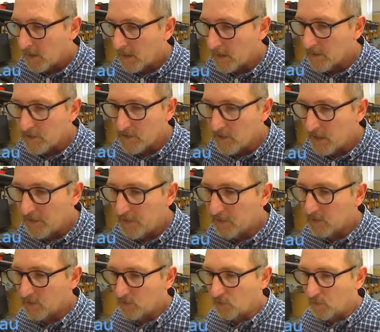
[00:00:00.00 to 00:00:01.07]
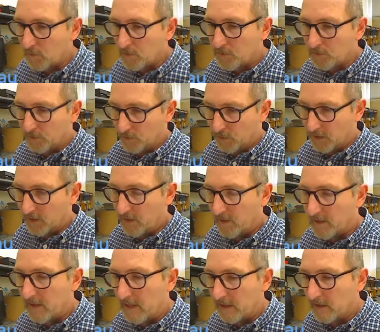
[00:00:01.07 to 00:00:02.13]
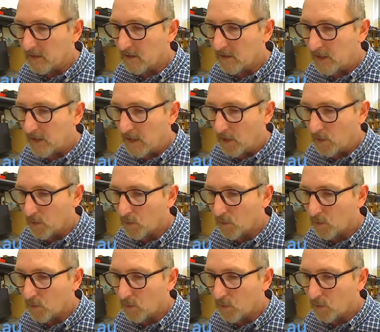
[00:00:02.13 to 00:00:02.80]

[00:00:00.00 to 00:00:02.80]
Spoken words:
And there's nothing to stop us doing that now.